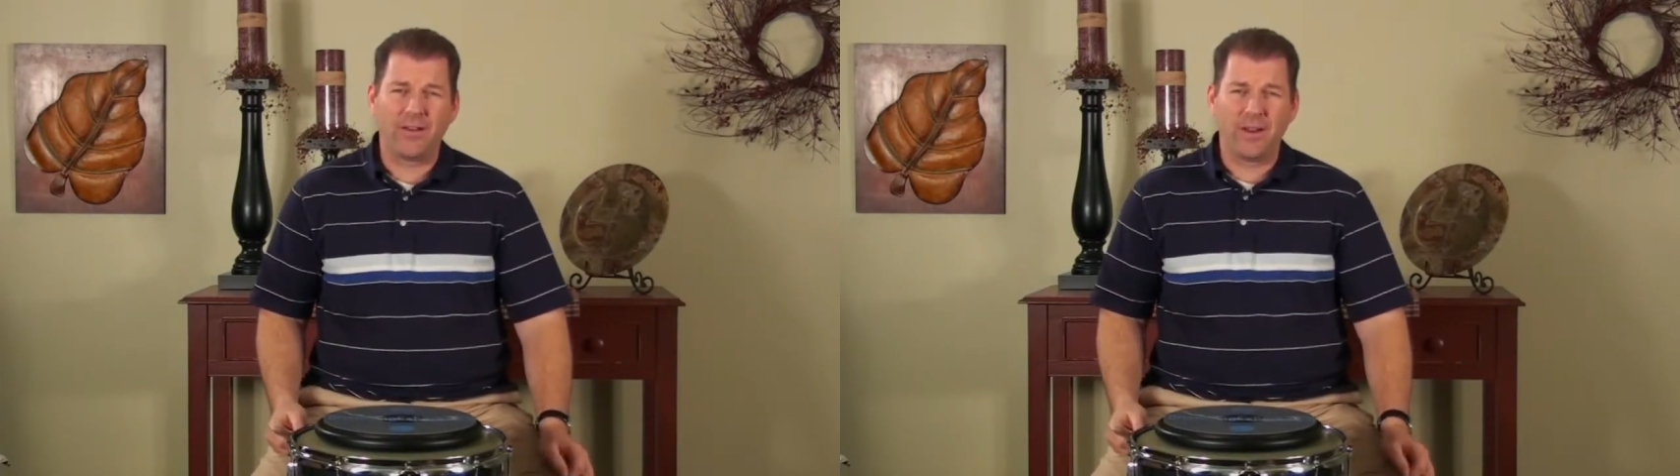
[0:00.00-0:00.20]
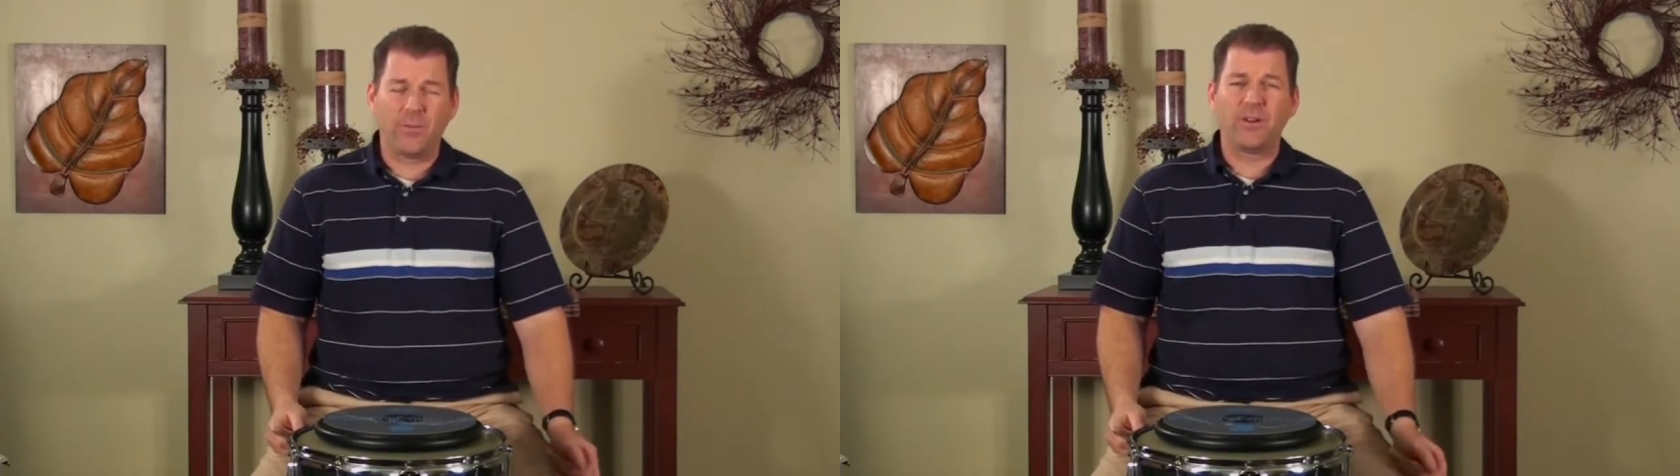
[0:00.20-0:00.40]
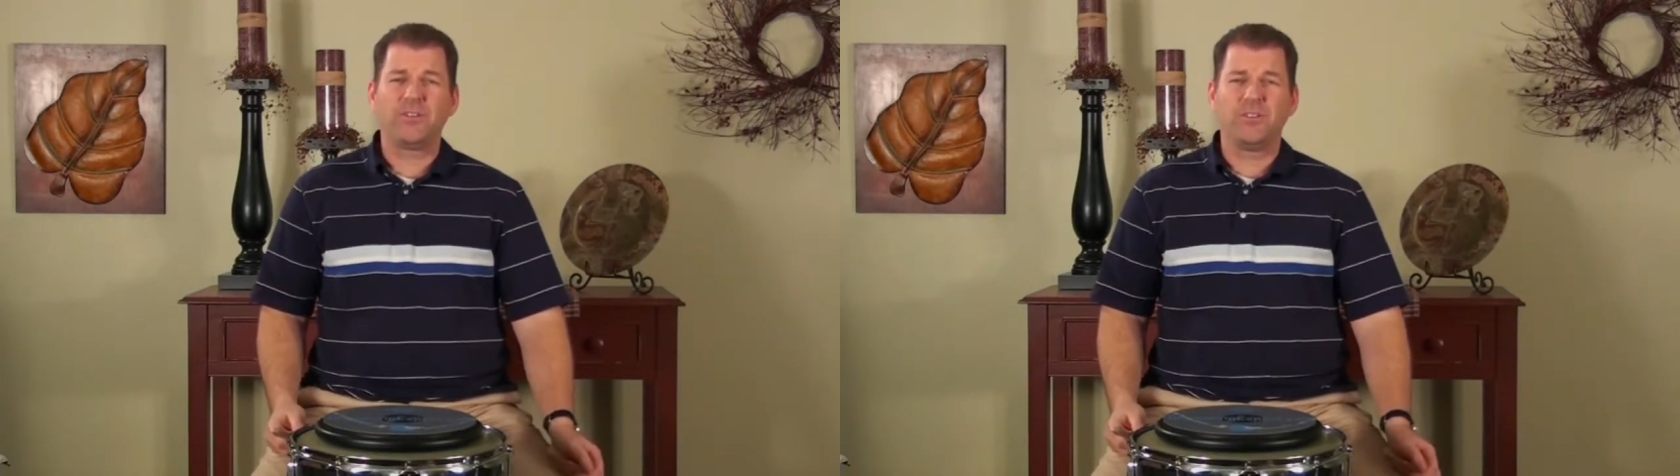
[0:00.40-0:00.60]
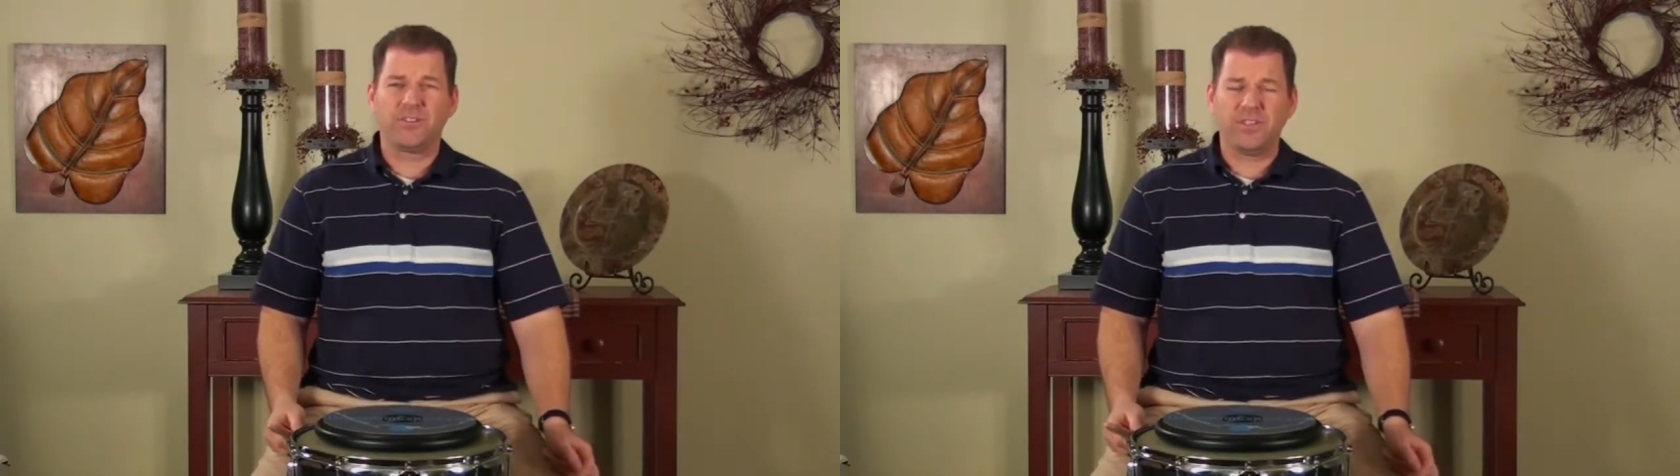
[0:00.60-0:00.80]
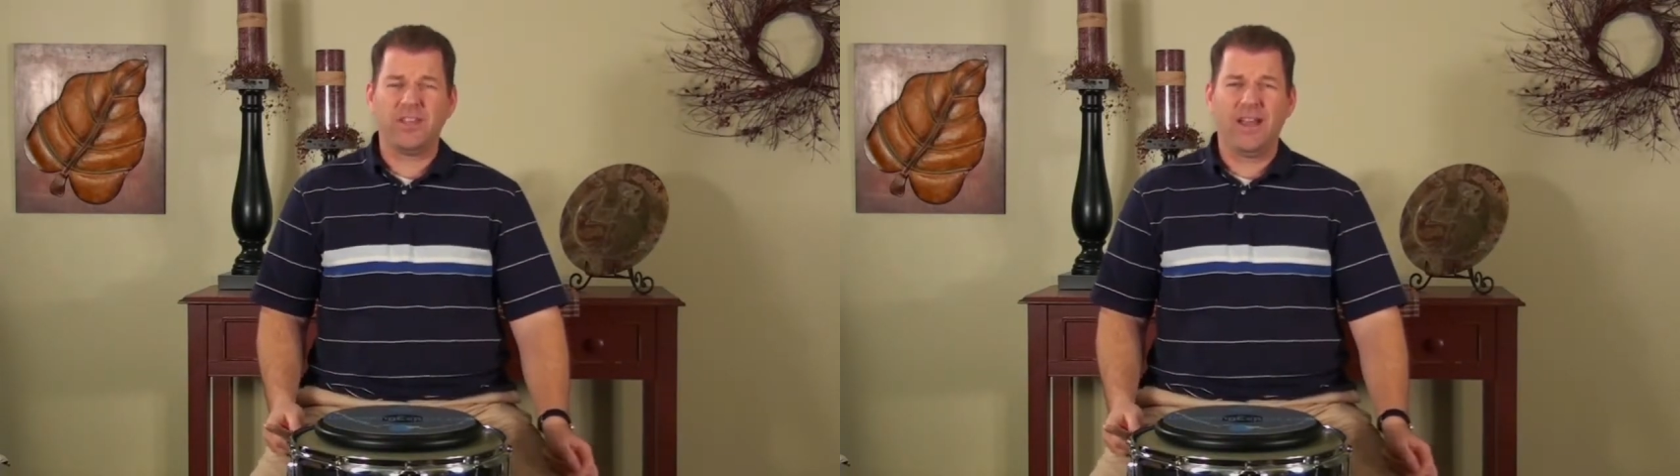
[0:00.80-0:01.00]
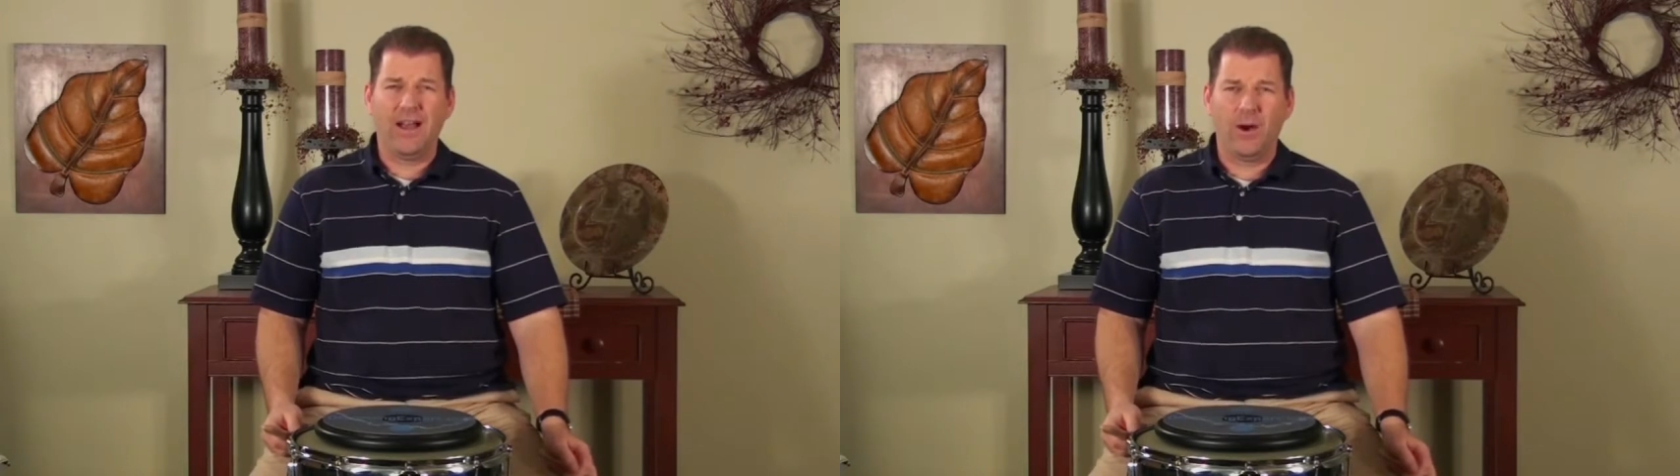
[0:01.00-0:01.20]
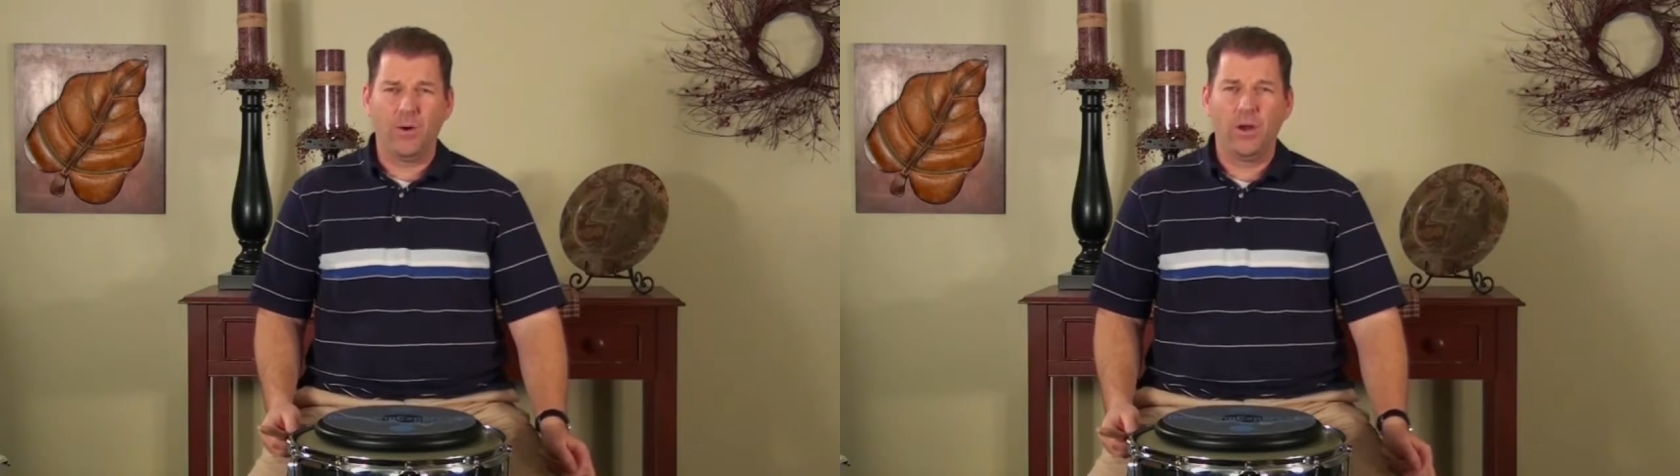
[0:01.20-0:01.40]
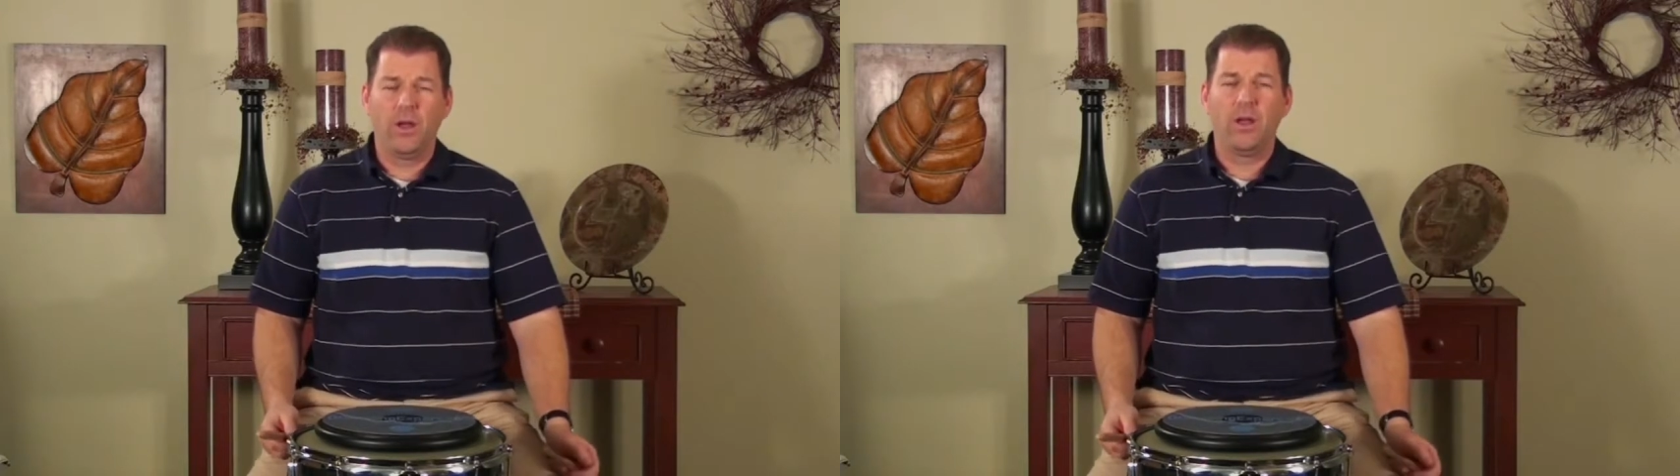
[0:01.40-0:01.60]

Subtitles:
and I want you to see how